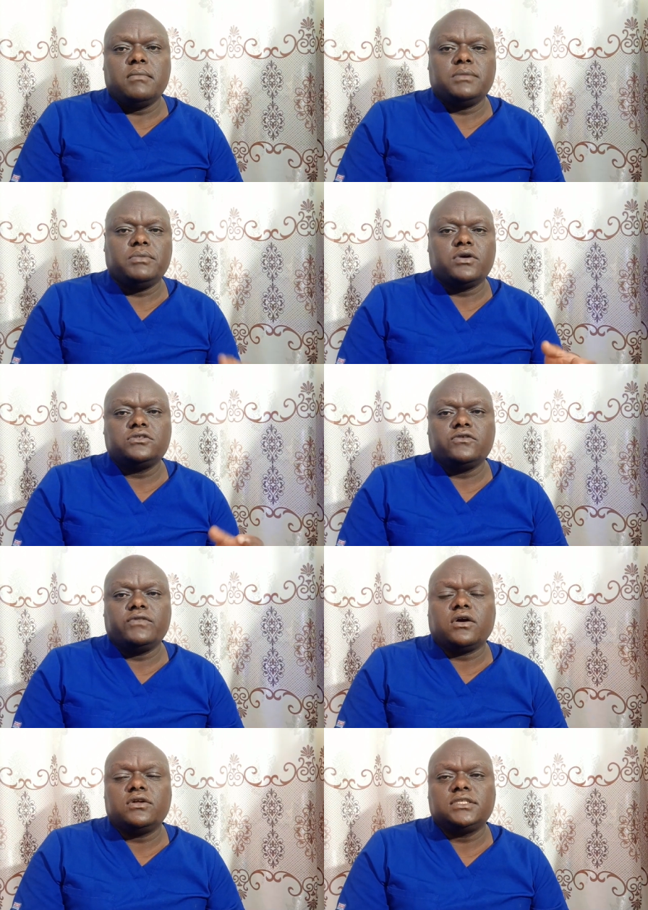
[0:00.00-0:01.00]
but because of
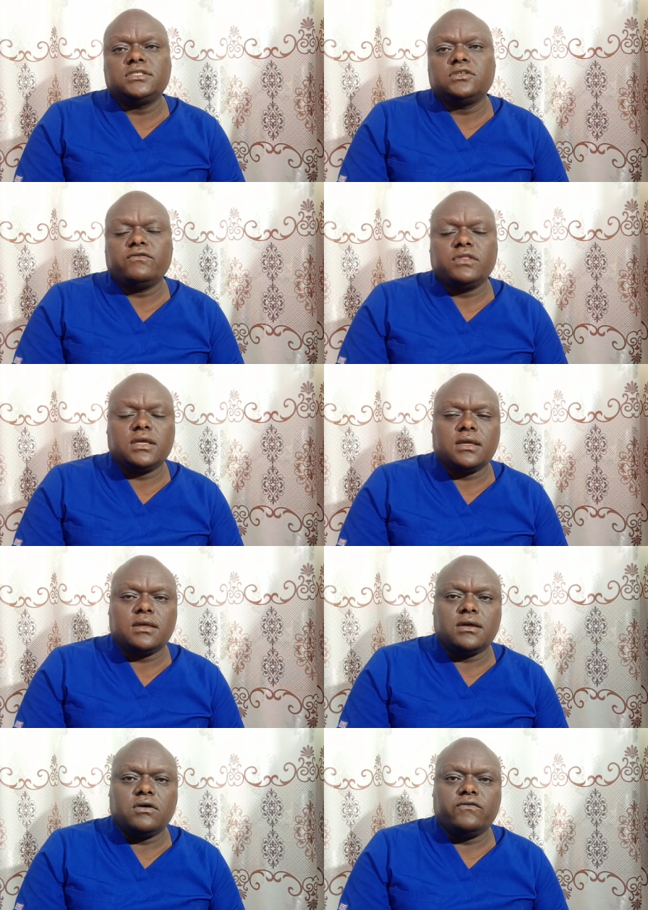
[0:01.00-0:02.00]
the content of
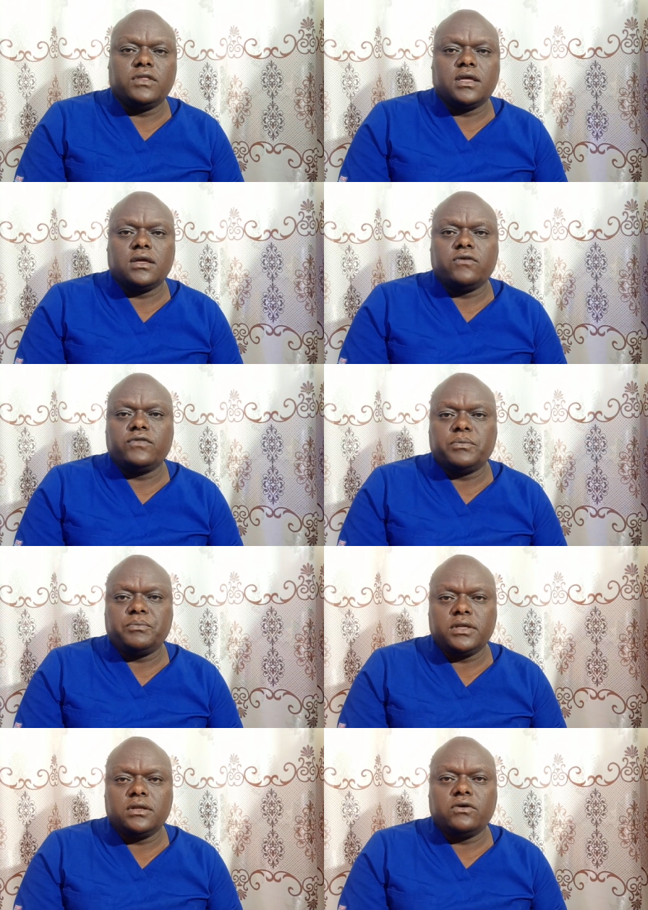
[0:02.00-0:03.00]
the of the of the
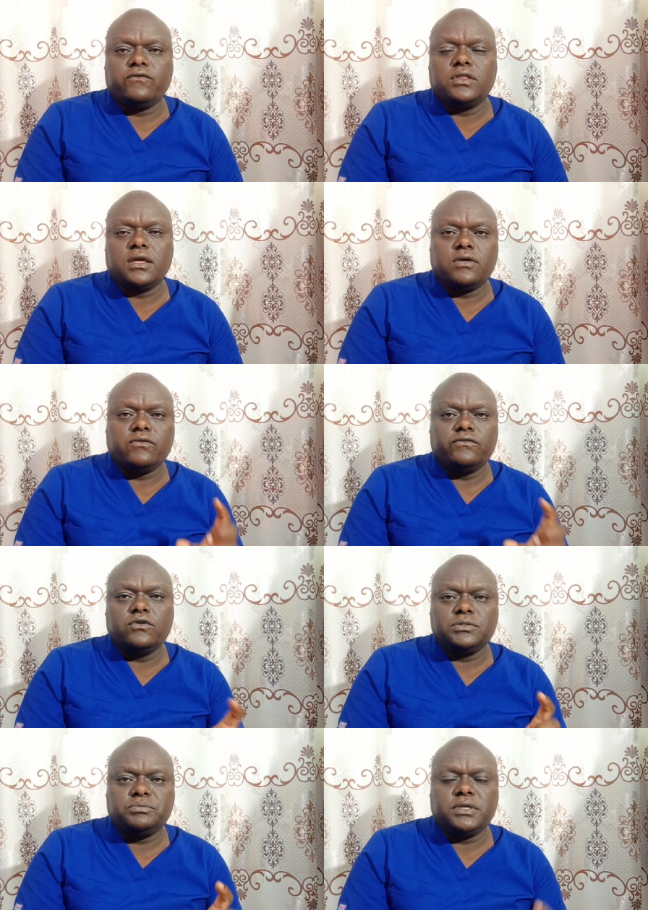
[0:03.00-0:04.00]
pill of the of
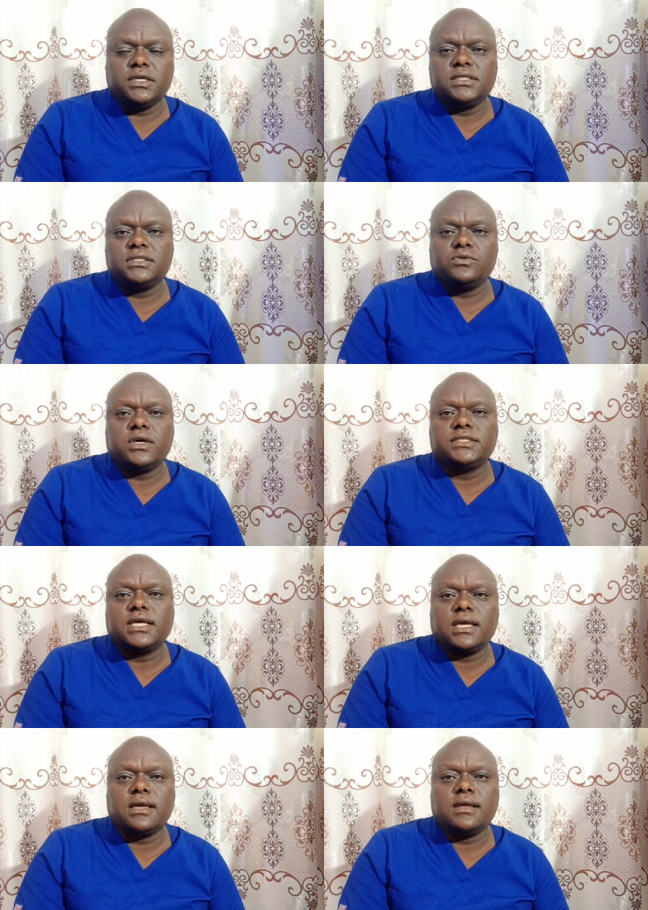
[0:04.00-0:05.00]
those pills you are
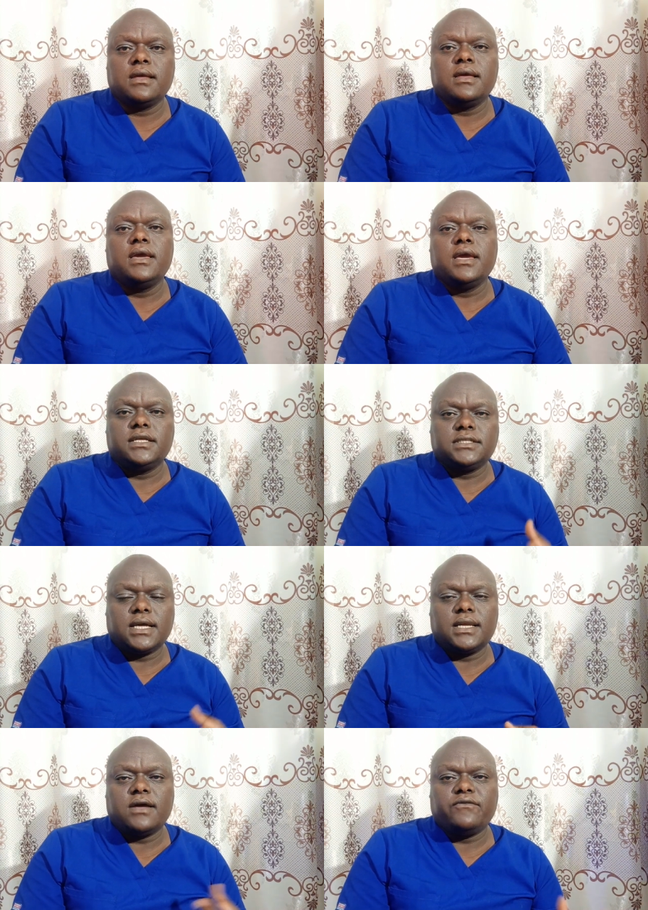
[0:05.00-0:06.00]
taking, it
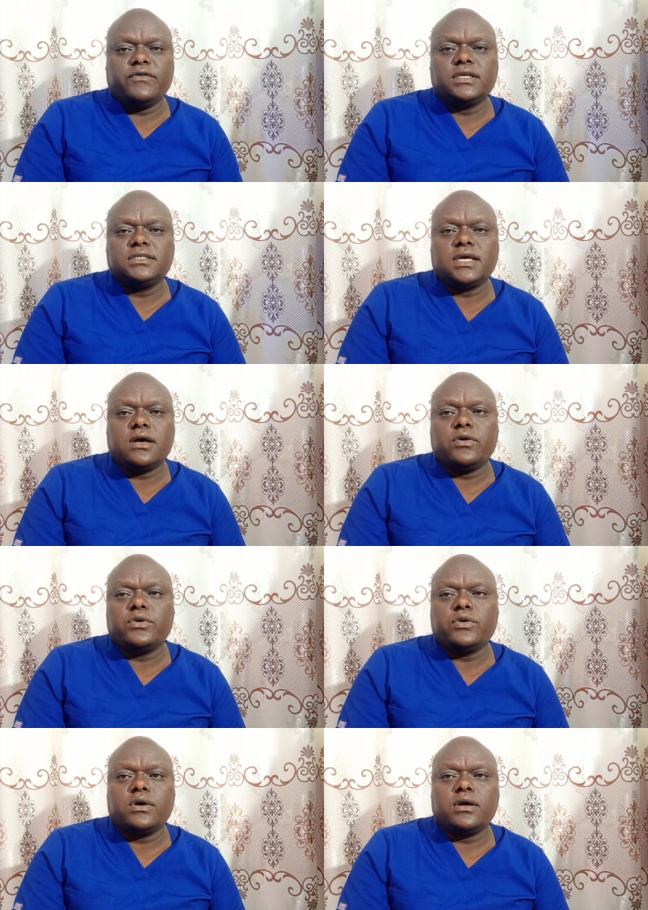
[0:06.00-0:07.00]
can affect how
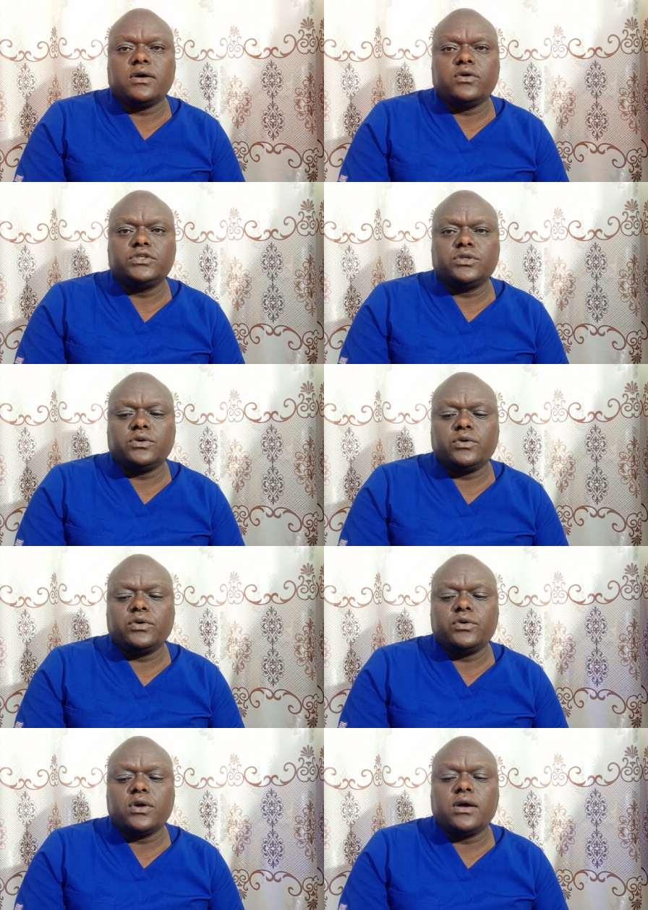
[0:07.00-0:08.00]
you are also
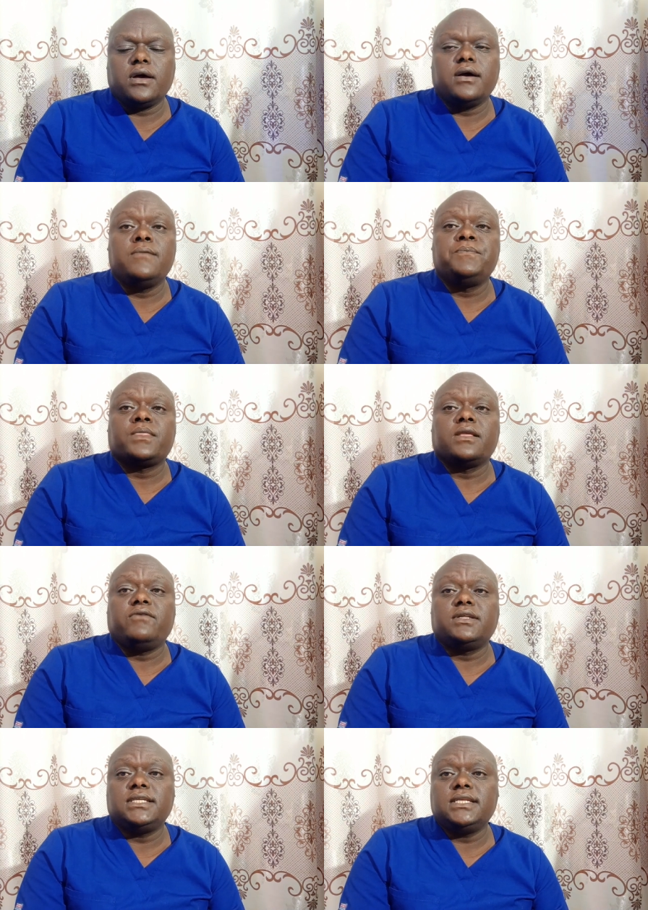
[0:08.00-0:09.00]
your
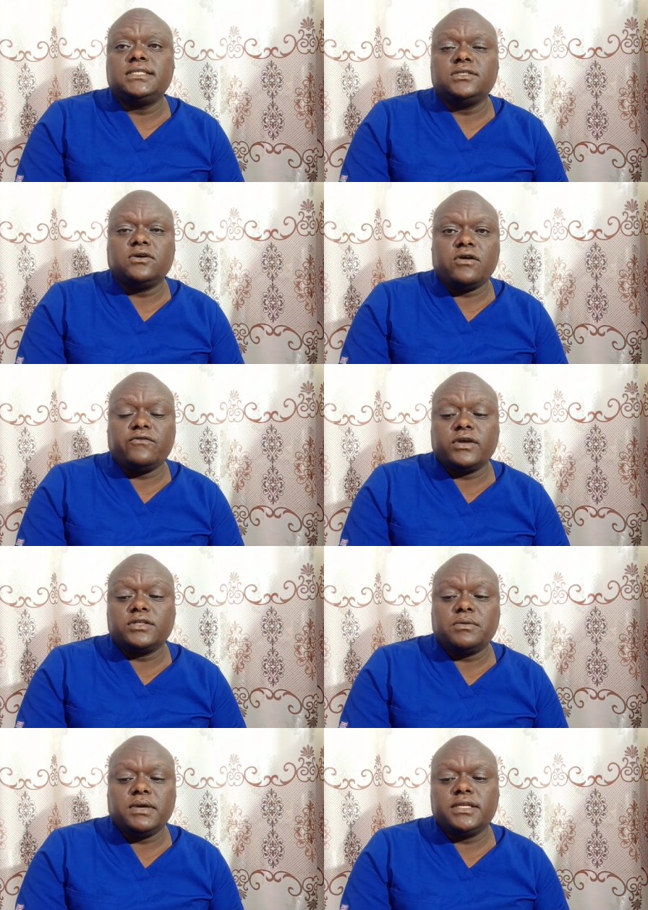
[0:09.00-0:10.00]
fertility or affect
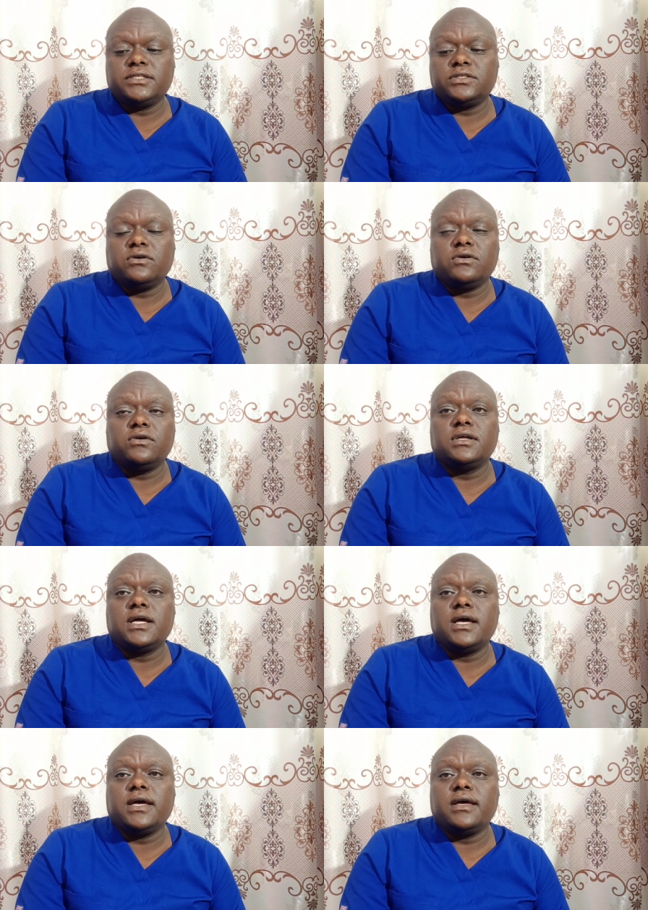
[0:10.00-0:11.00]
your menstrual
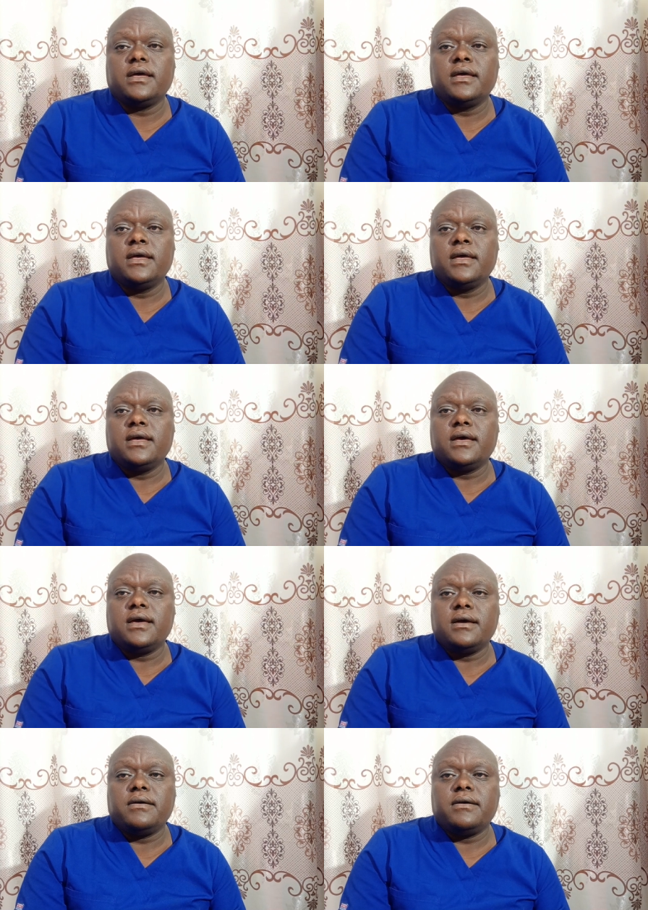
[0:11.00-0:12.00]
uh,
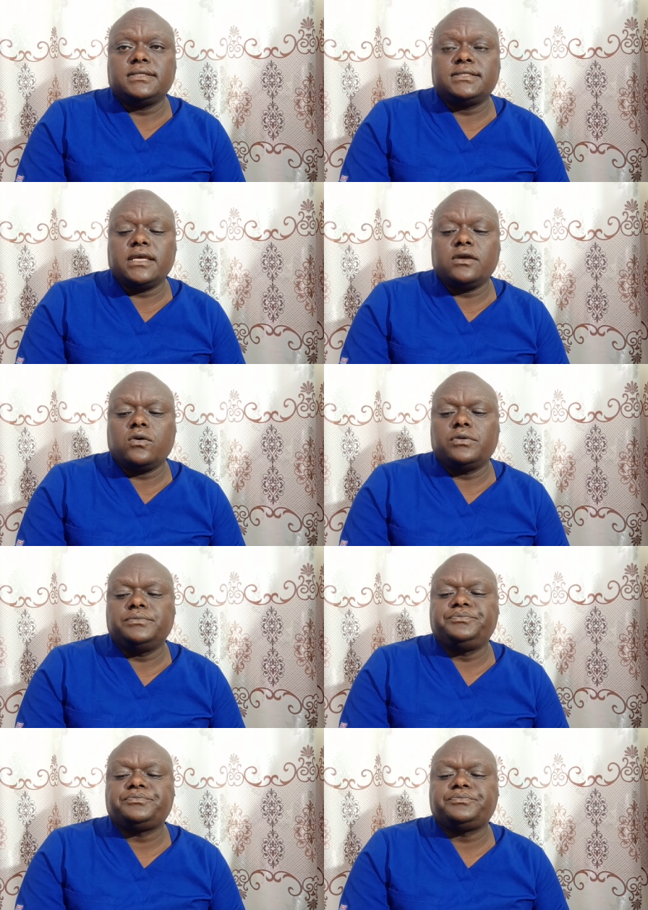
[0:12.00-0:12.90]
uh, cycle.